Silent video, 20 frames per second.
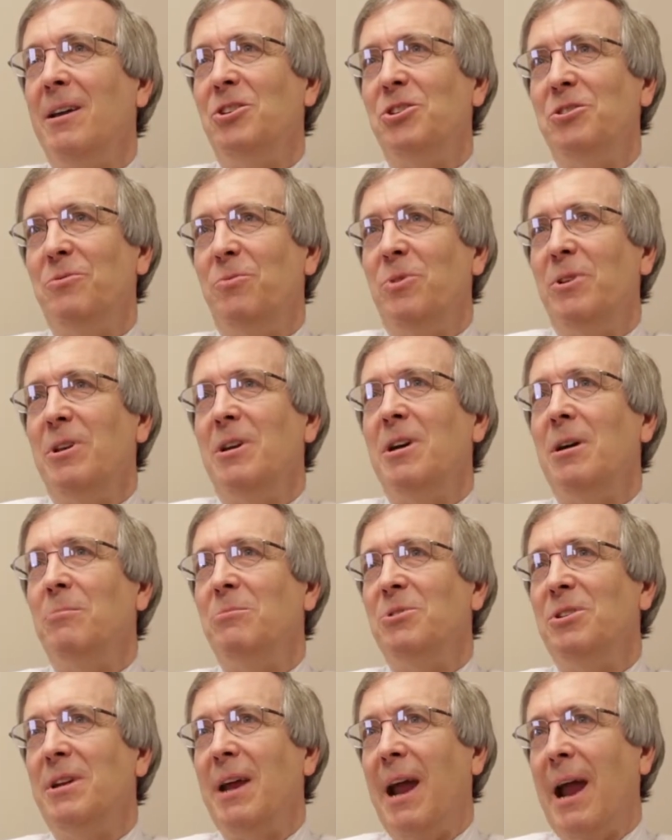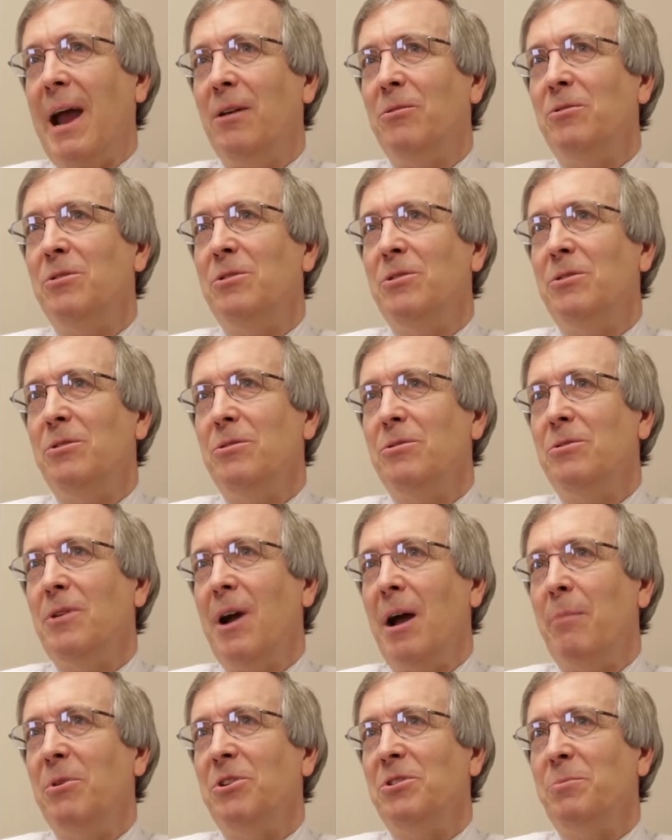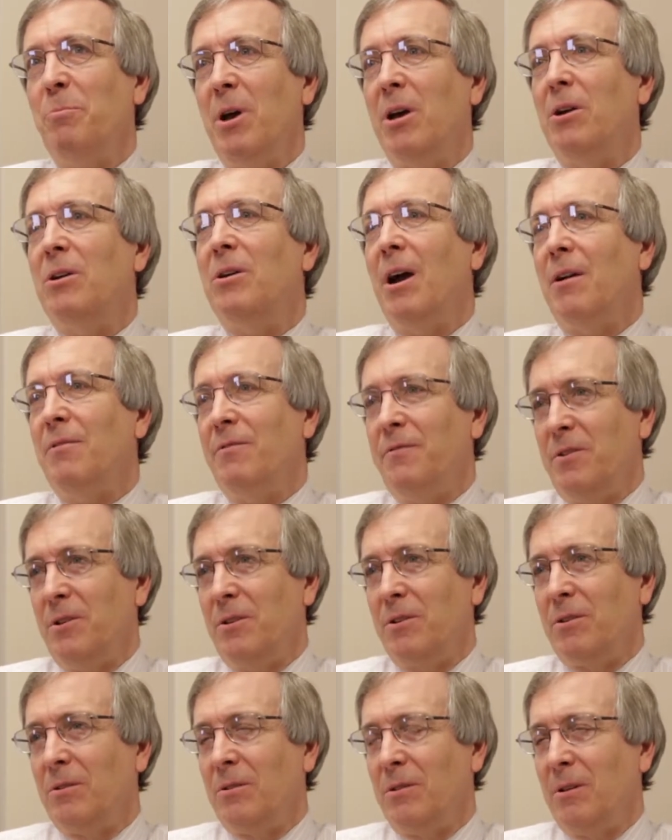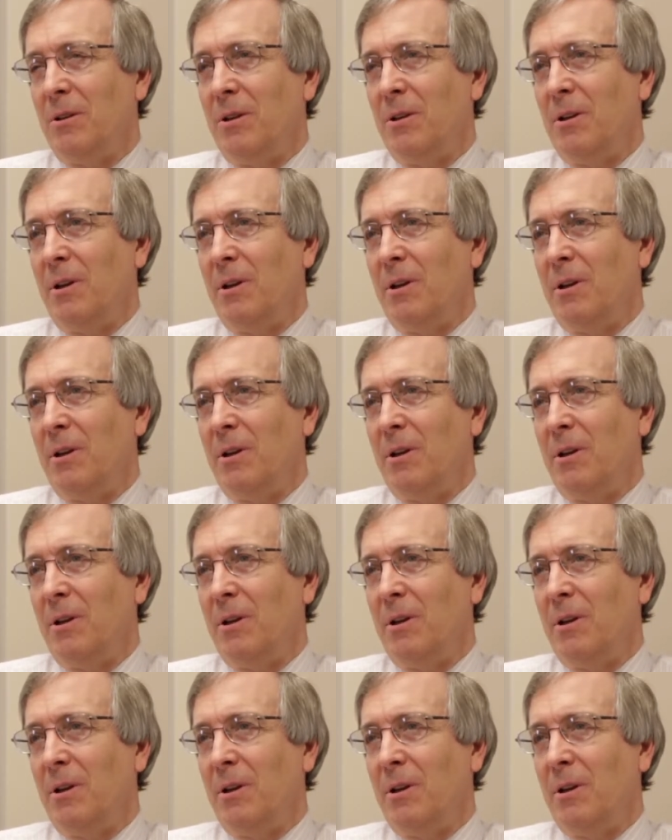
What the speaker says: just really comes down to how much better I feel